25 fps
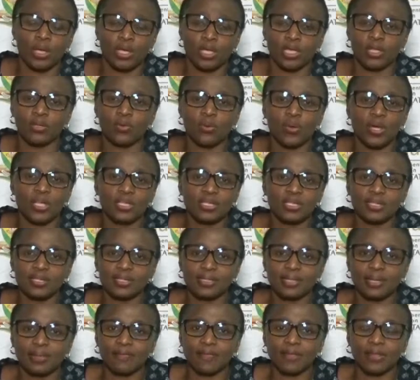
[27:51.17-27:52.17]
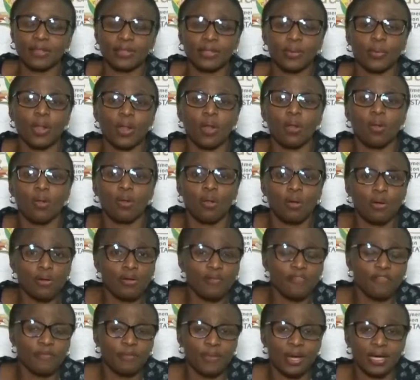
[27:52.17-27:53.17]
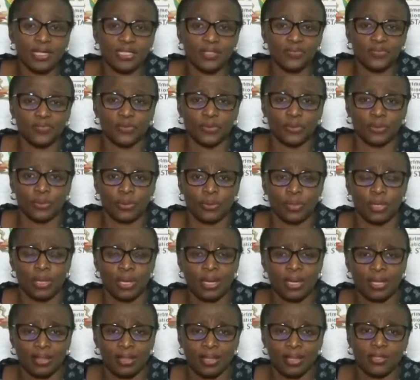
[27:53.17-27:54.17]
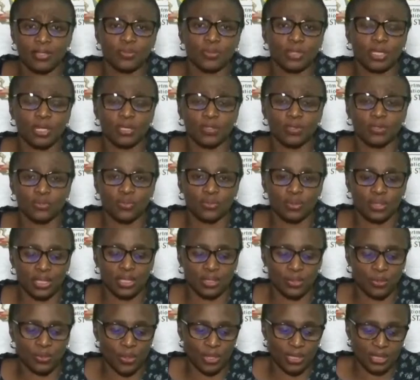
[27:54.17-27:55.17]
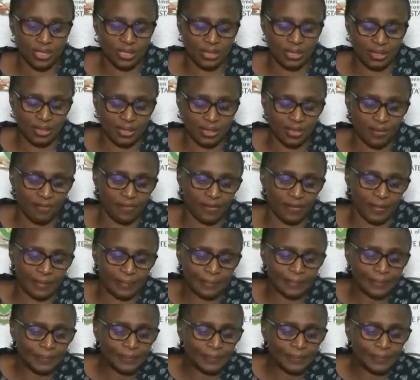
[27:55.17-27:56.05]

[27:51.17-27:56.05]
In question 7, there were a lot of marks for you that you can do that question 7.